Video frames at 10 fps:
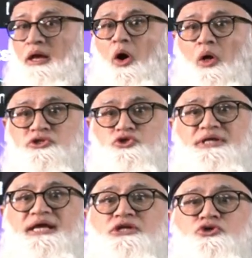Also
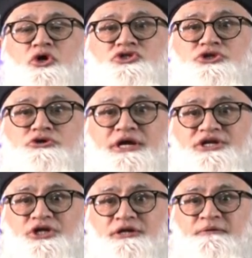take into
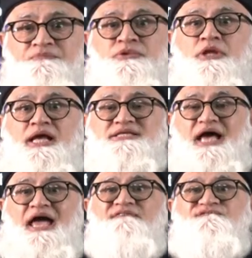consideration, it's
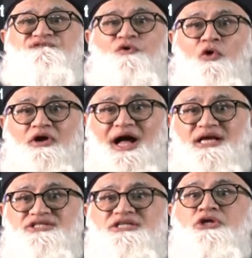a
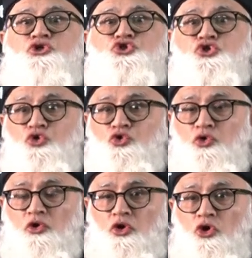forecasting tool